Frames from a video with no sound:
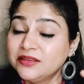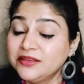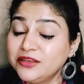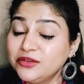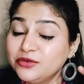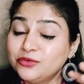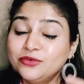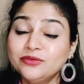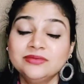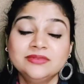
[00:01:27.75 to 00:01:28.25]

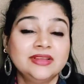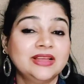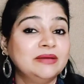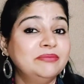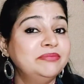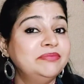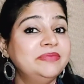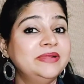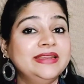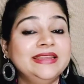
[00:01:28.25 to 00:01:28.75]
you
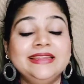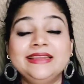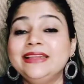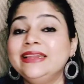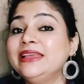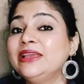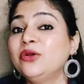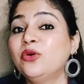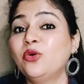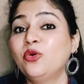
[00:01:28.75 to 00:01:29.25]

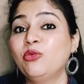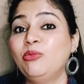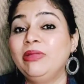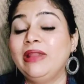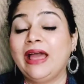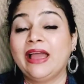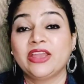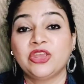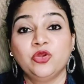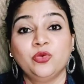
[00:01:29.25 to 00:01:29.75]
completely go blank.